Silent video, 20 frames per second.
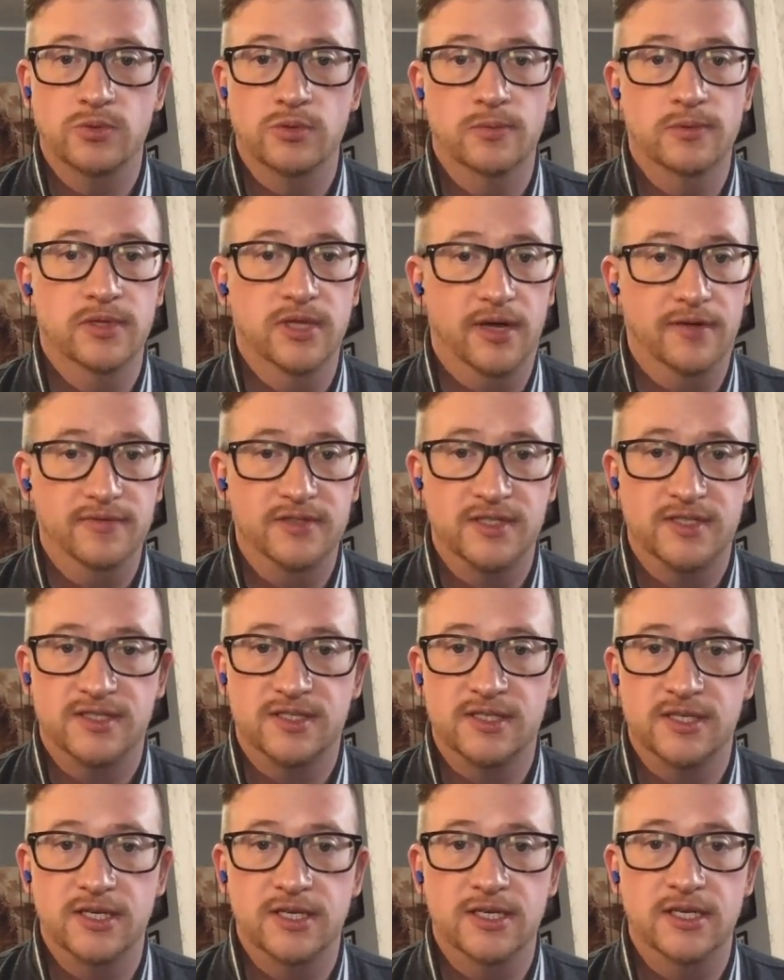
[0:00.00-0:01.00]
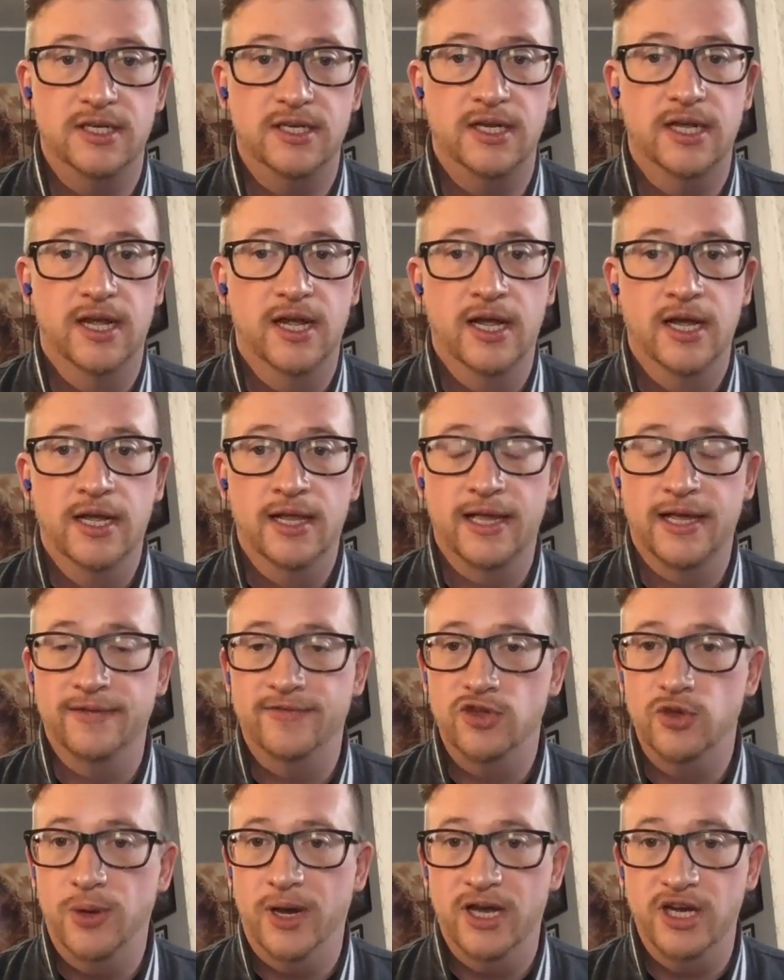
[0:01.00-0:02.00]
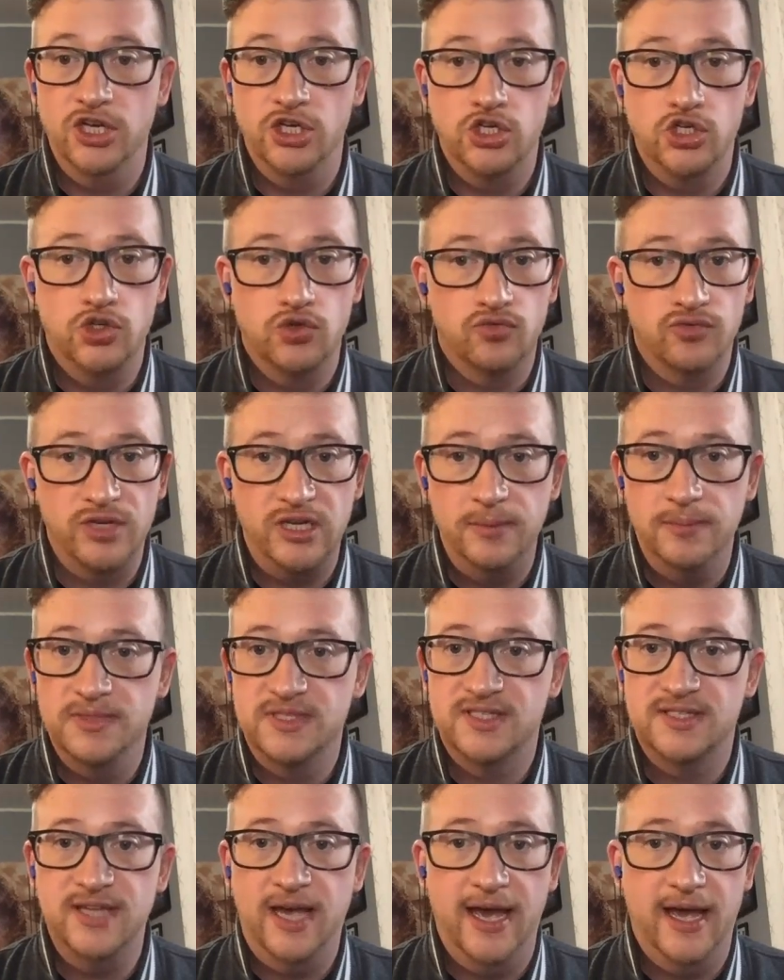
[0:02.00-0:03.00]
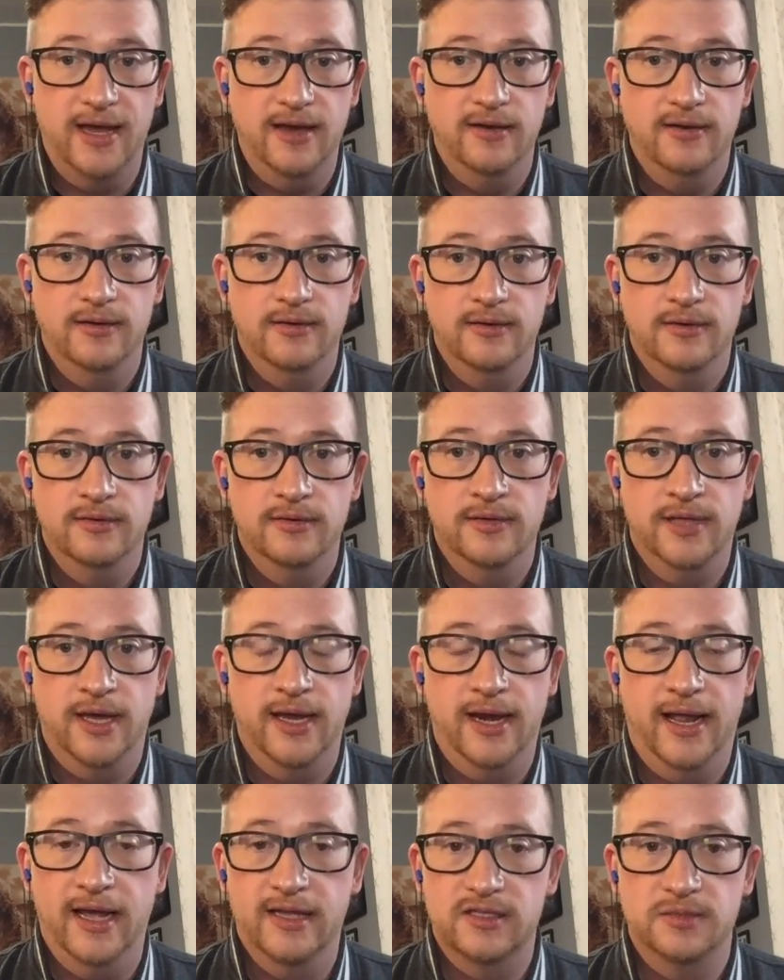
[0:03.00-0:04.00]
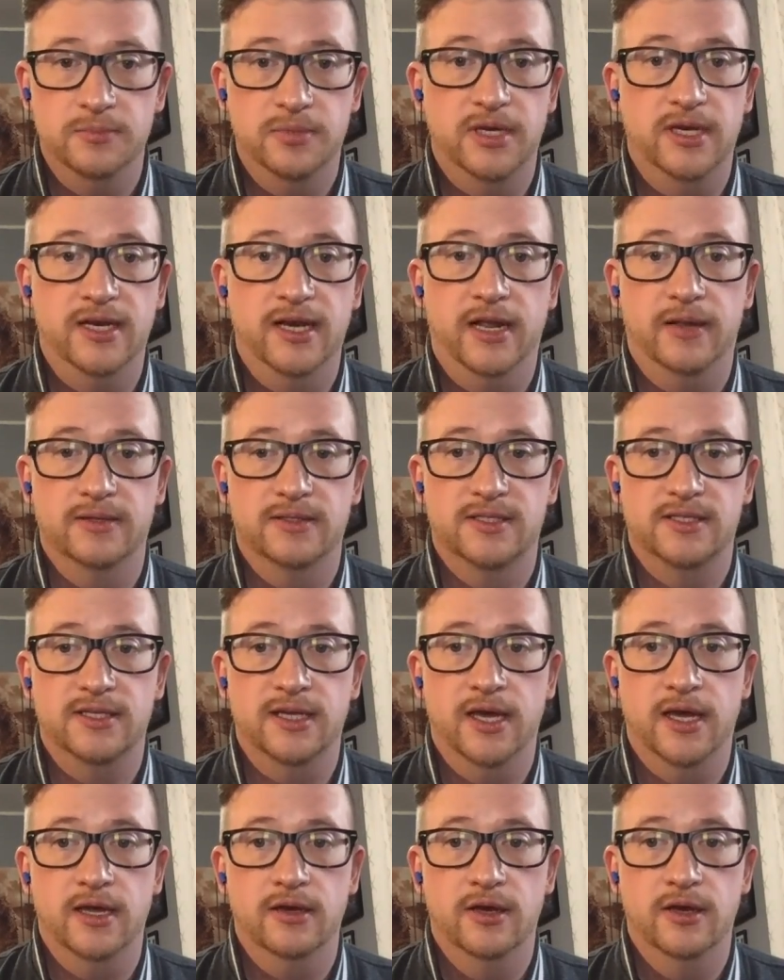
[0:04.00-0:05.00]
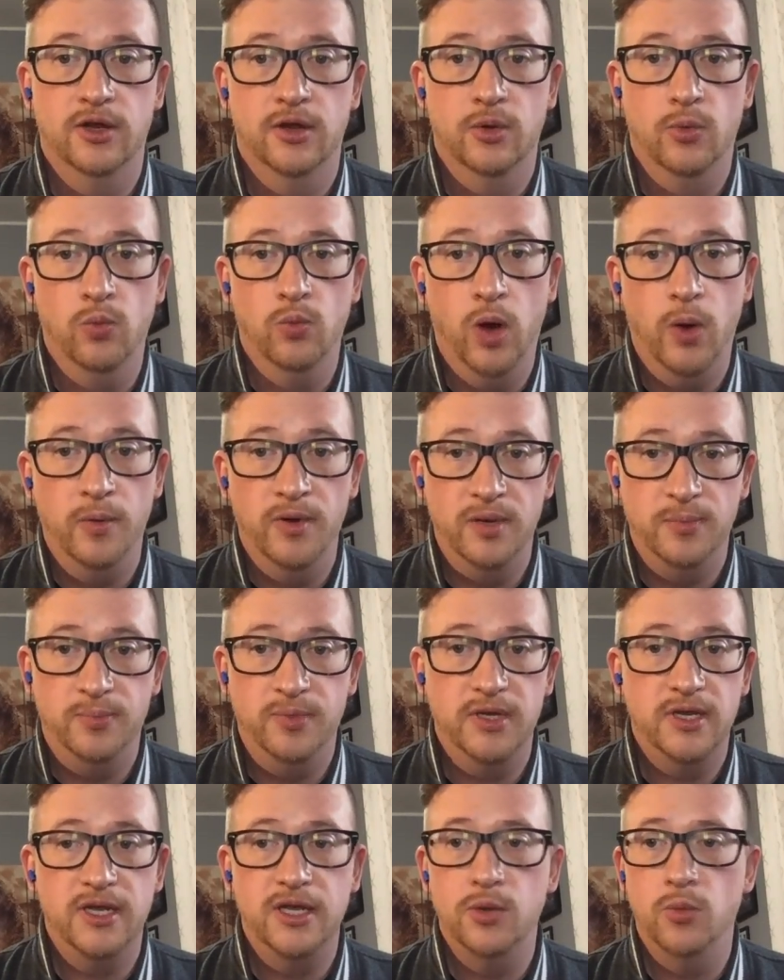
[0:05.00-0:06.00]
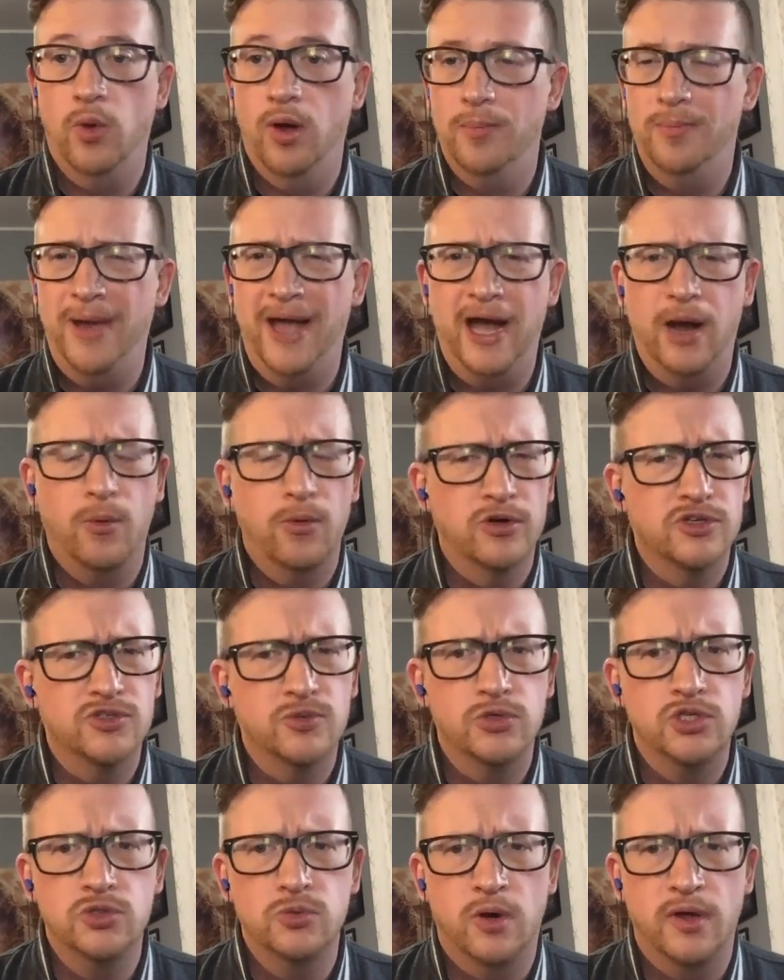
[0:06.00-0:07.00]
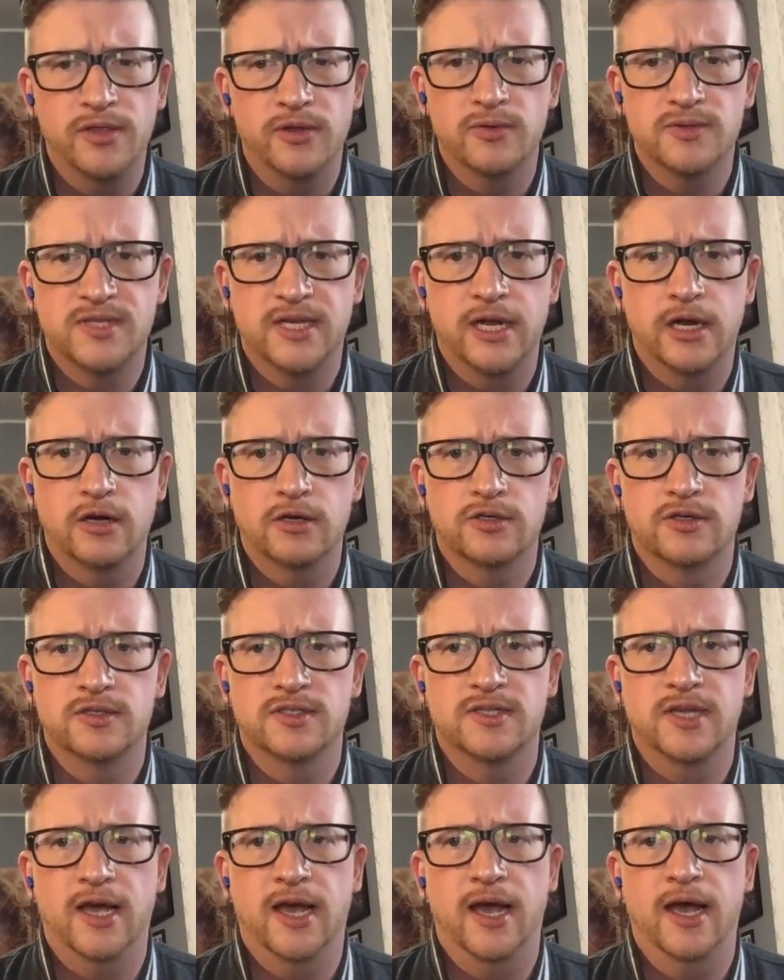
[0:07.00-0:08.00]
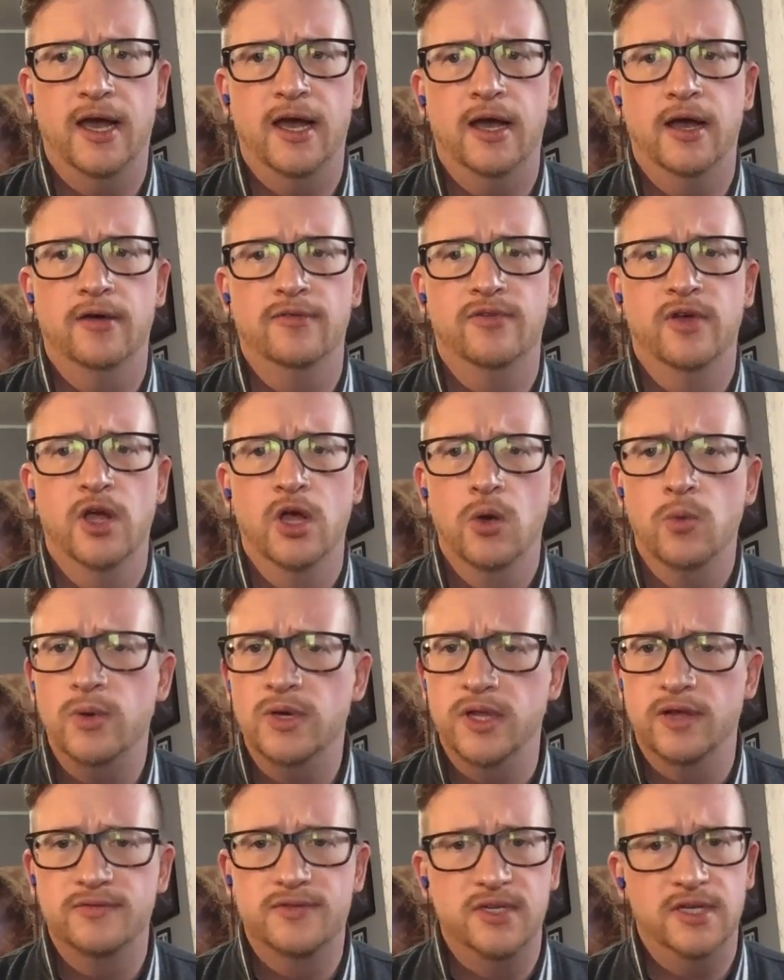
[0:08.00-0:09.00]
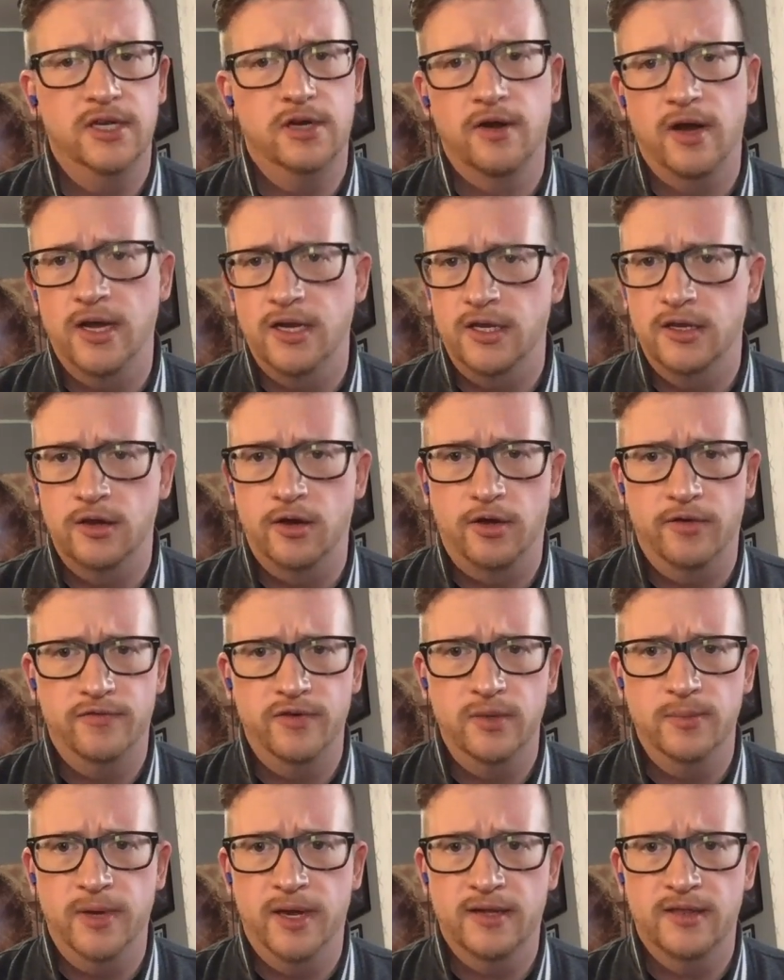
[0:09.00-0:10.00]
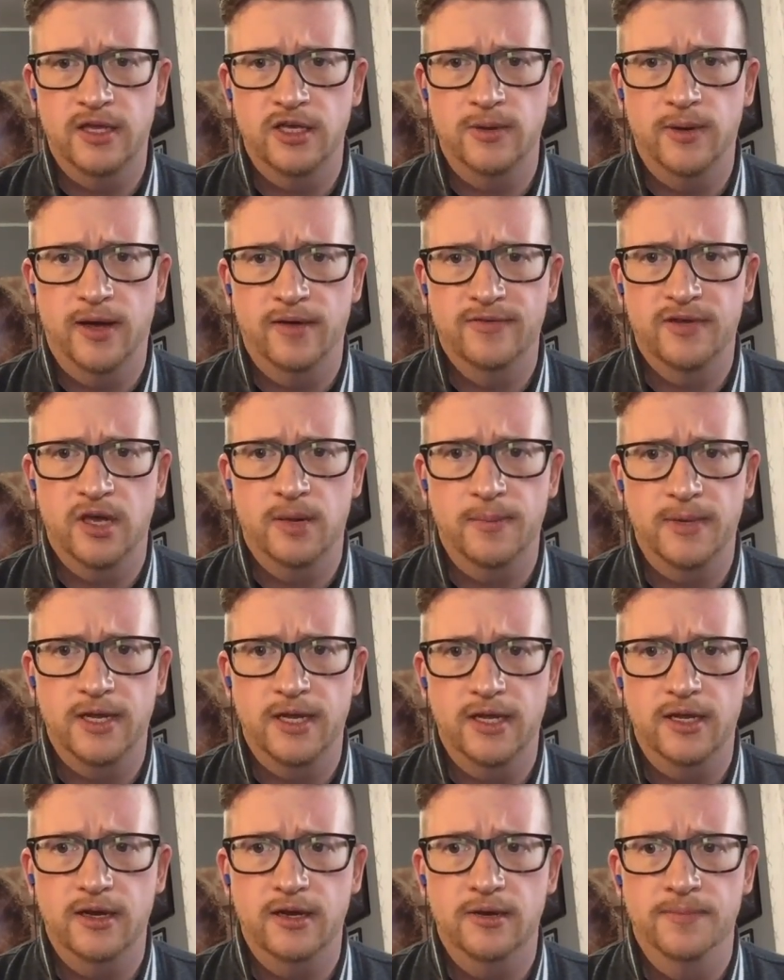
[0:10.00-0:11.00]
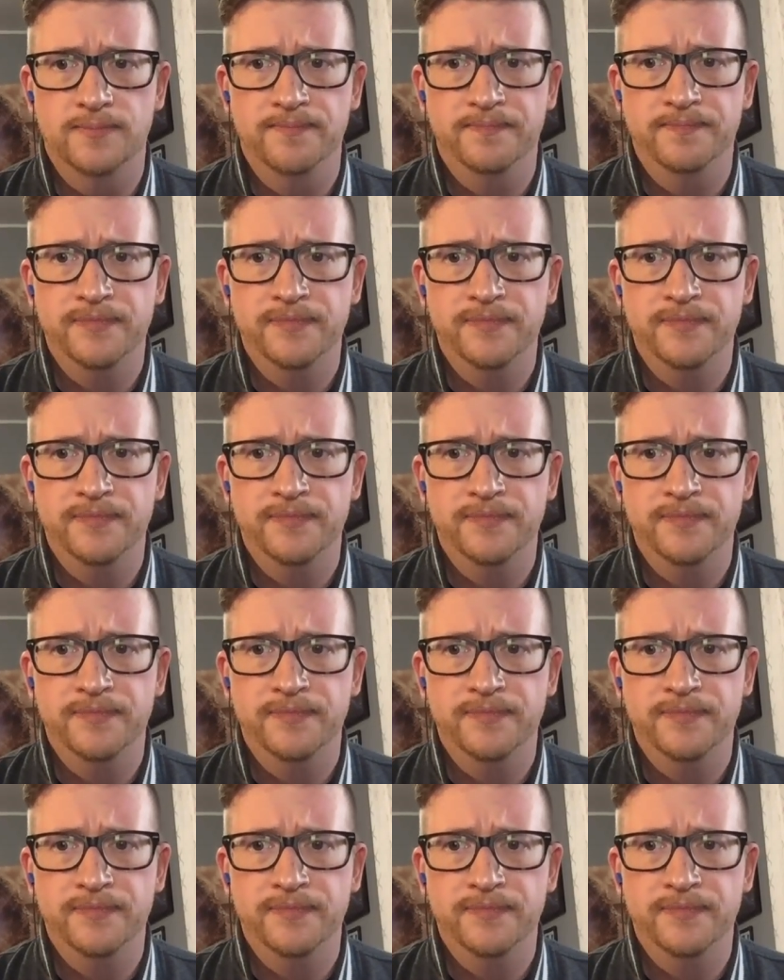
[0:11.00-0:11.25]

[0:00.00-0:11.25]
We would love to see, like, if you had a dream set that hasn't been announced yet, what would it be? What powers would you want those characters to have? We'd love to hear any and all feedback that you have coming in.